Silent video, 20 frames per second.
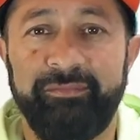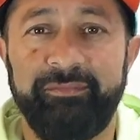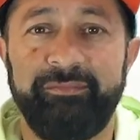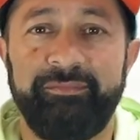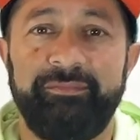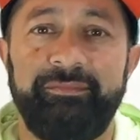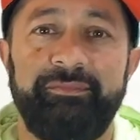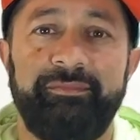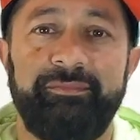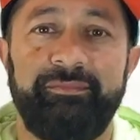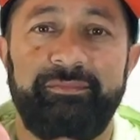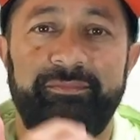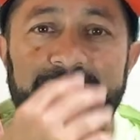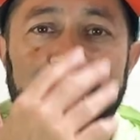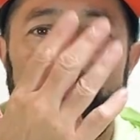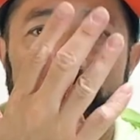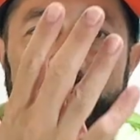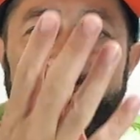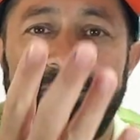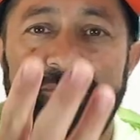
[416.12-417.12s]

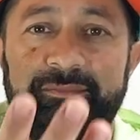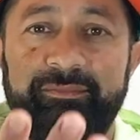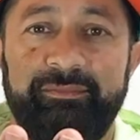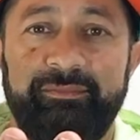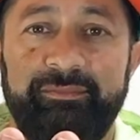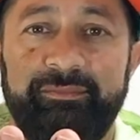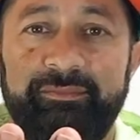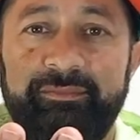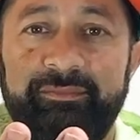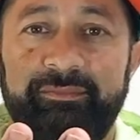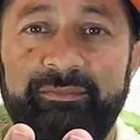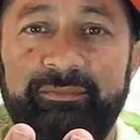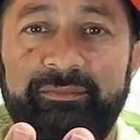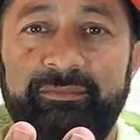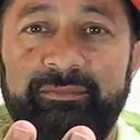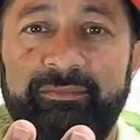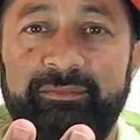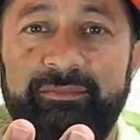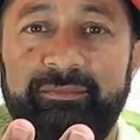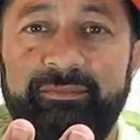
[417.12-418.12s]

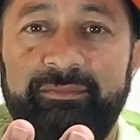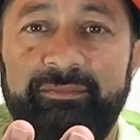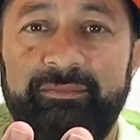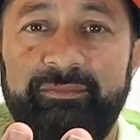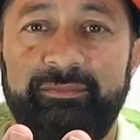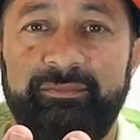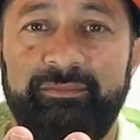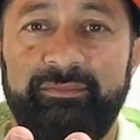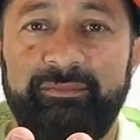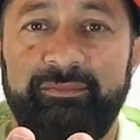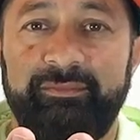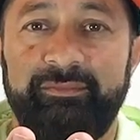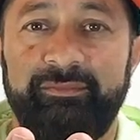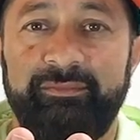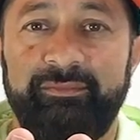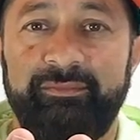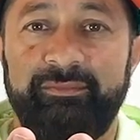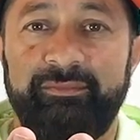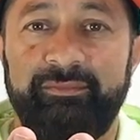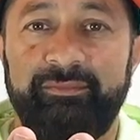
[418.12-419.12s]

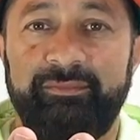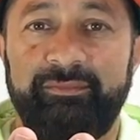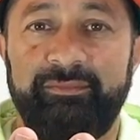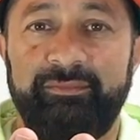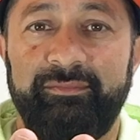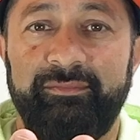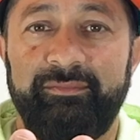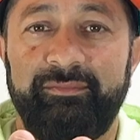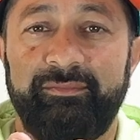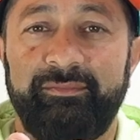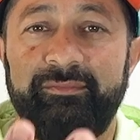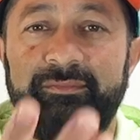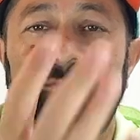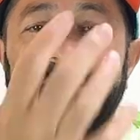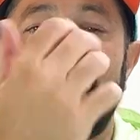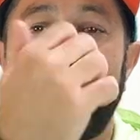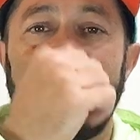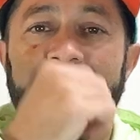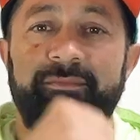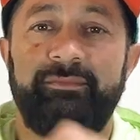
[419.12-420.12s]

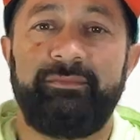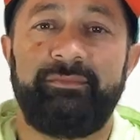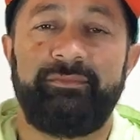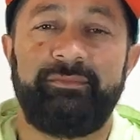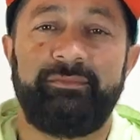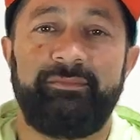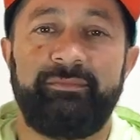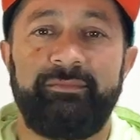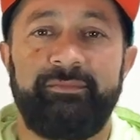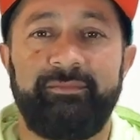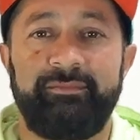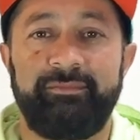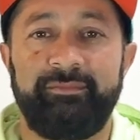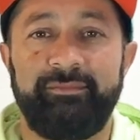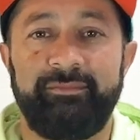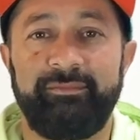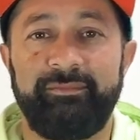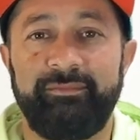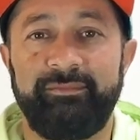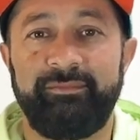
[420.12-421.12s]

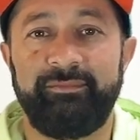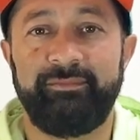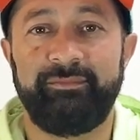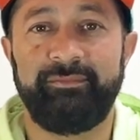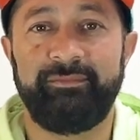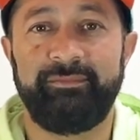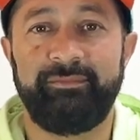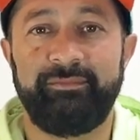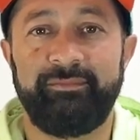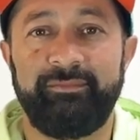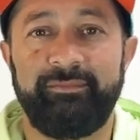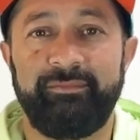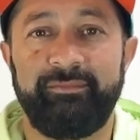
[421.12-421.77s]
Nobody speaks.